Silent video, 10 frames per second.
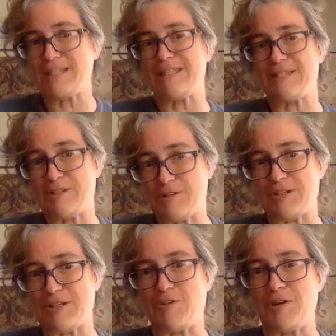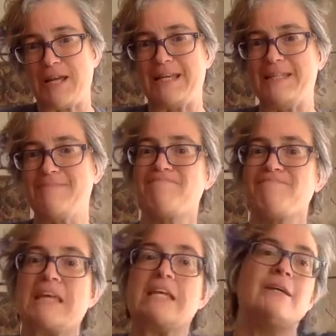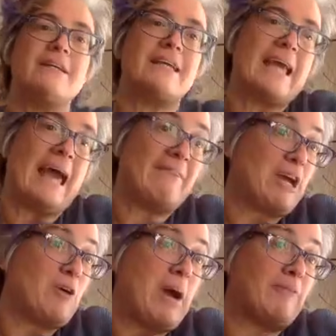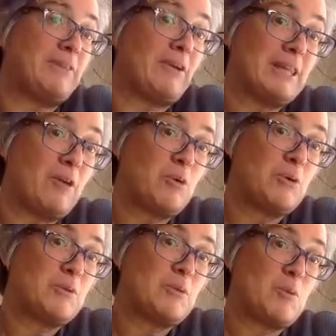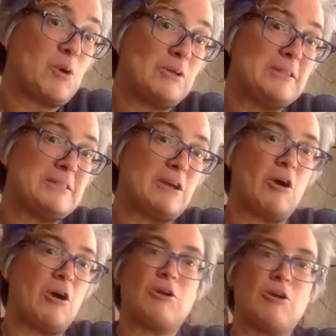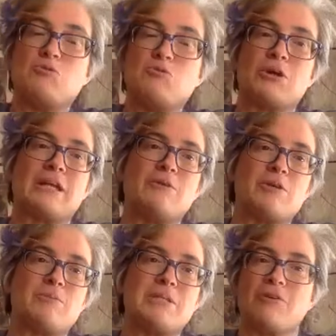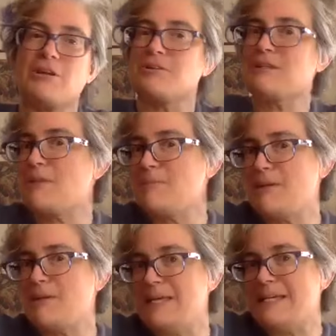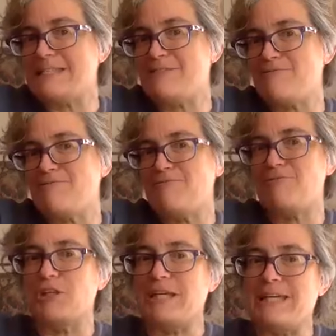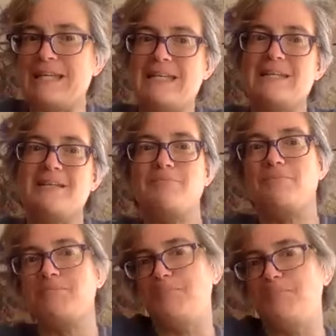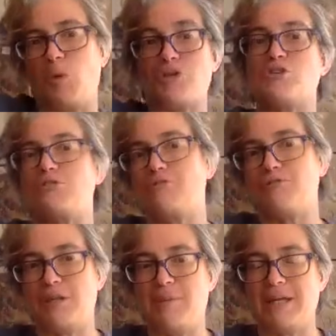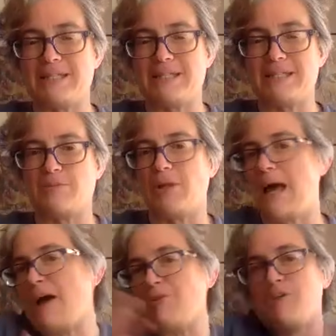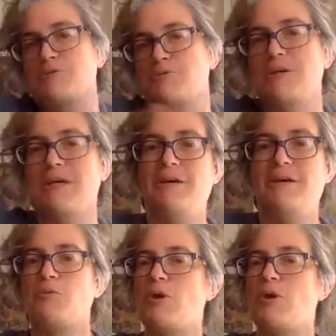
that the students have created. Can that go out there in, that wor- in the world? Are you working with material that maybe isn't fully or shouldn't fully be accessible? How do you, what